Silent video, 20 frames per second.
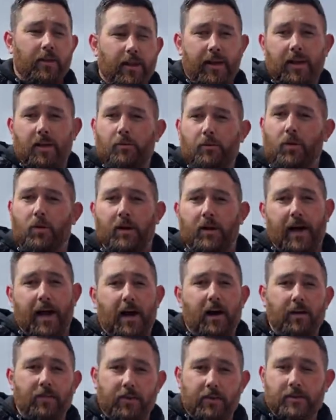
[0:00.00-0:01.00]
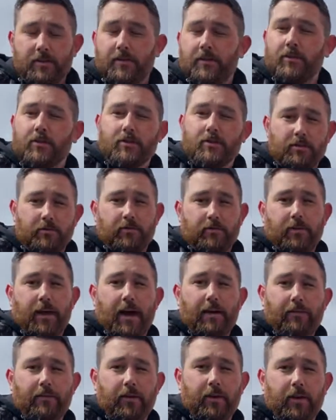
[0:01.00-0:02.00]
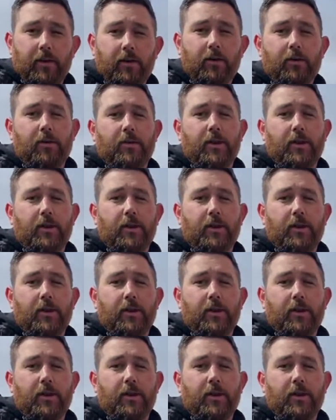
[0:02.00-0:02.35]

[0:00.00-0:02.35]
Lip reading: They can work out the solution for that for you.